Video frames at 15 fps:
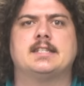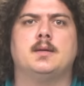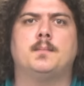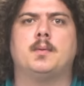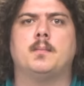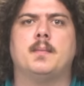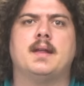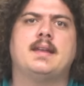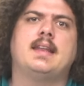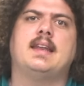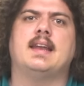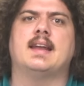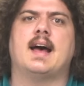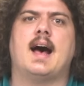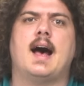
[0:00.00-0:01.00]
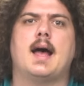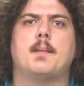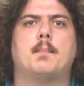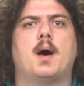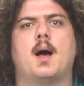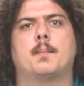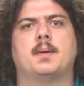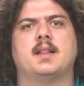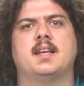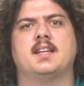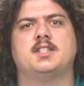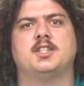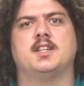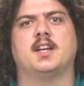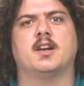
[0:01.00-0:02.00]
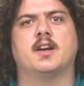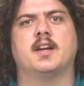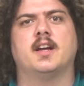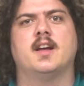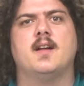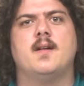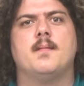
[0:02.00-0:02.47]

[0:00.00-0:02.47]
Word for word: implemented in a high population area.